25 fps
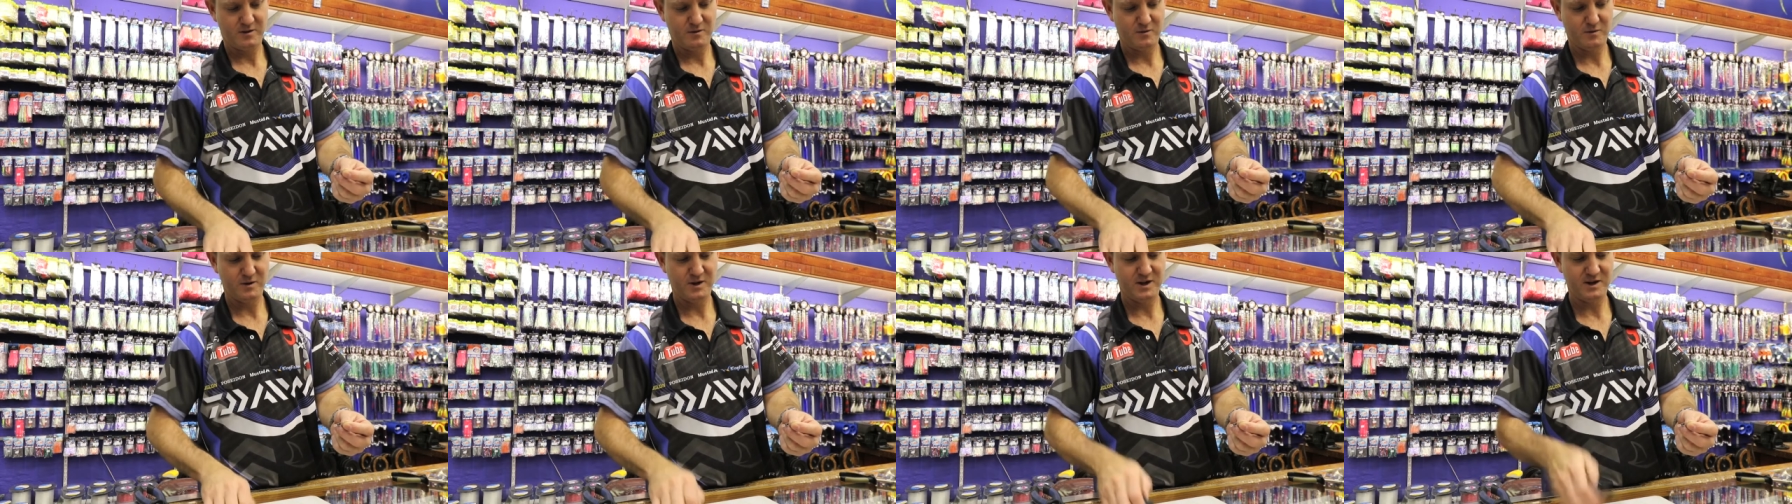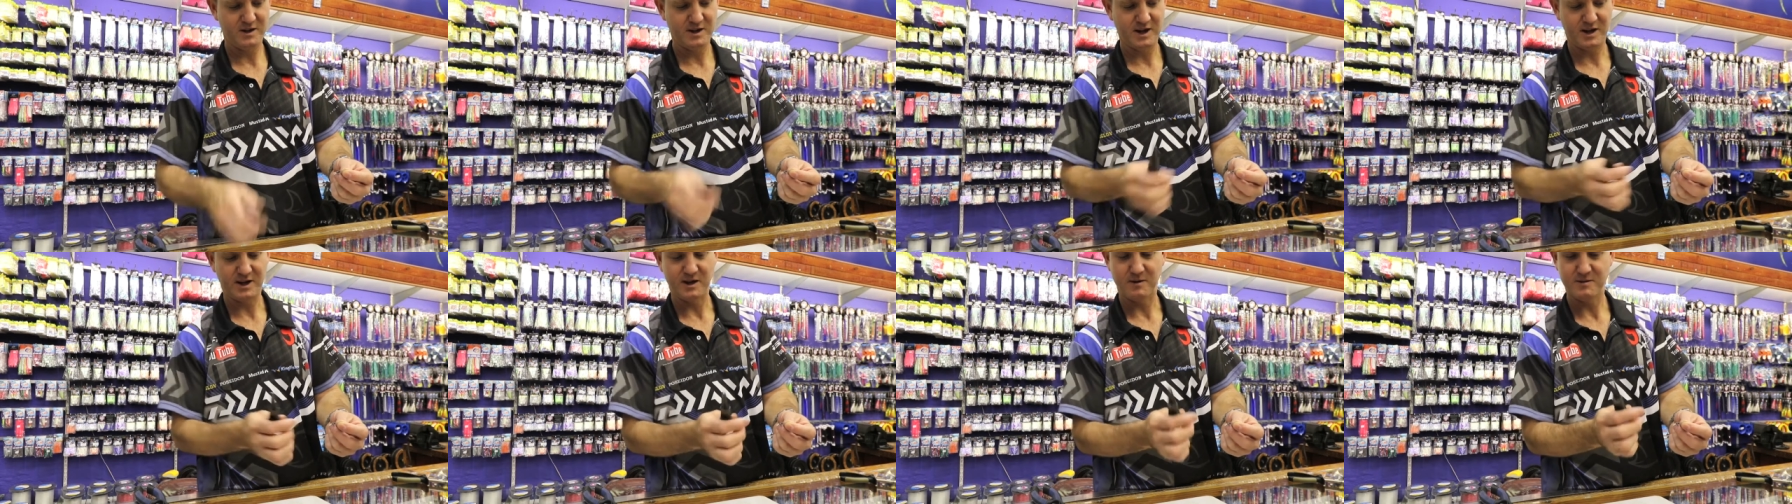We
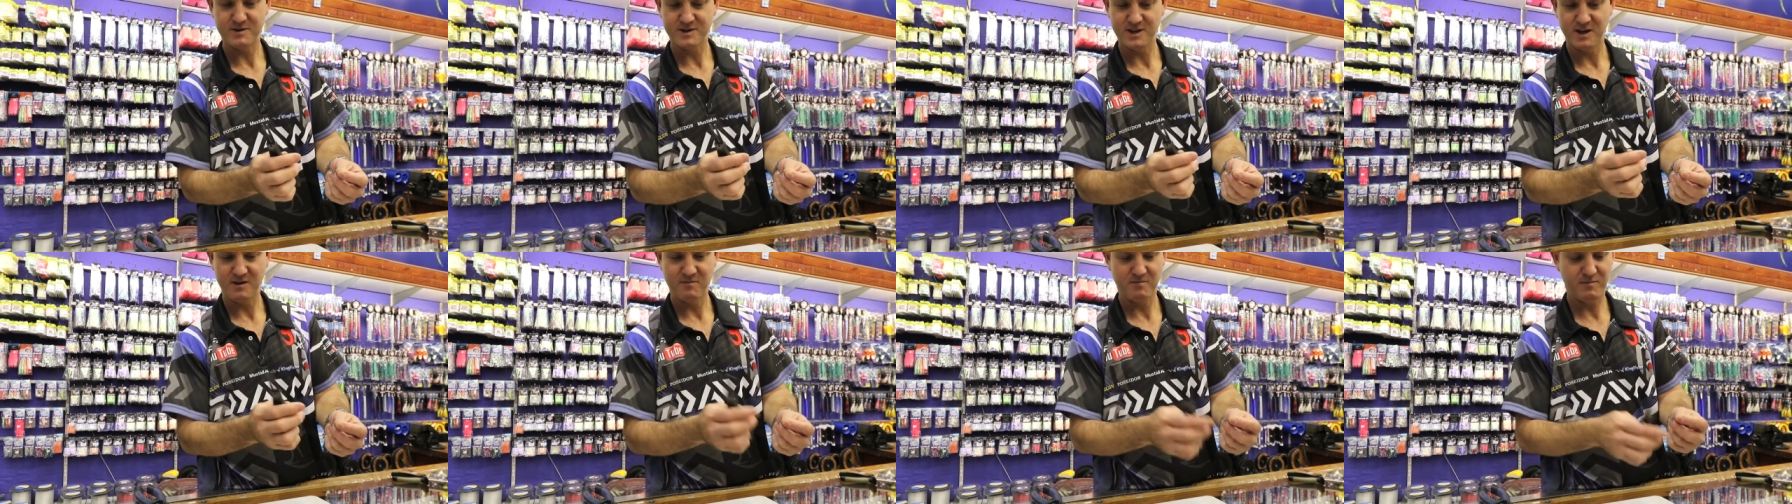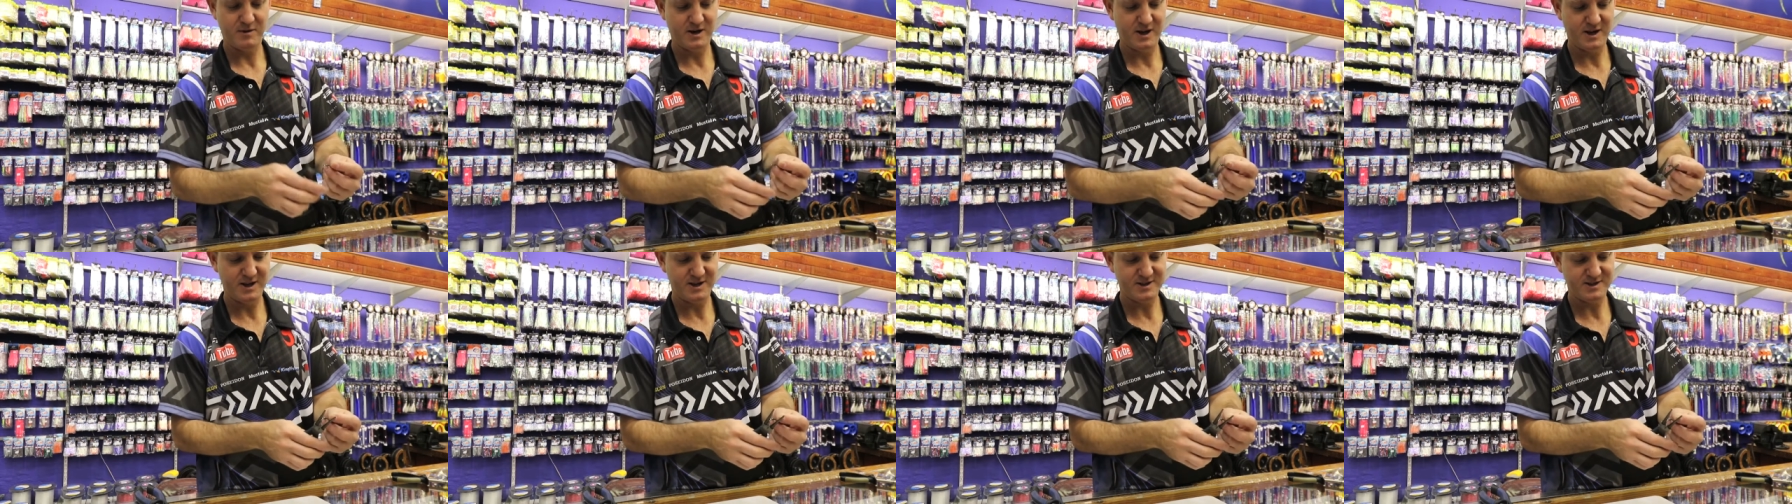then take our same
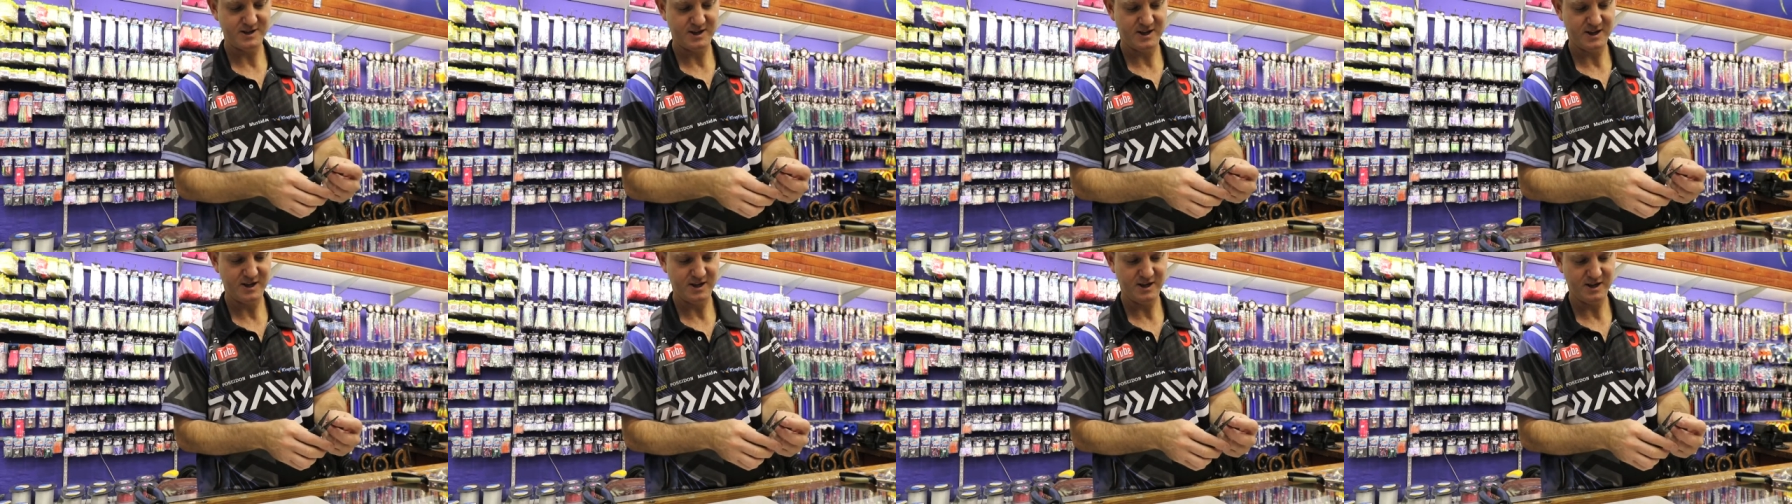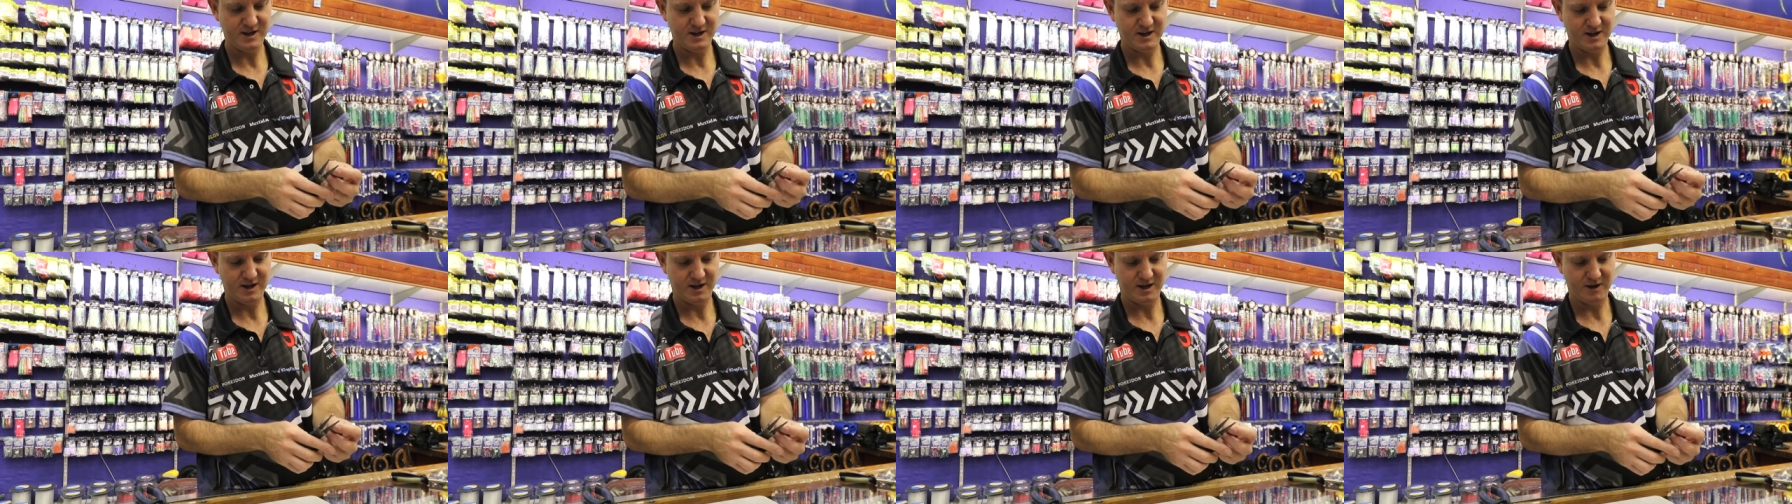pliers again,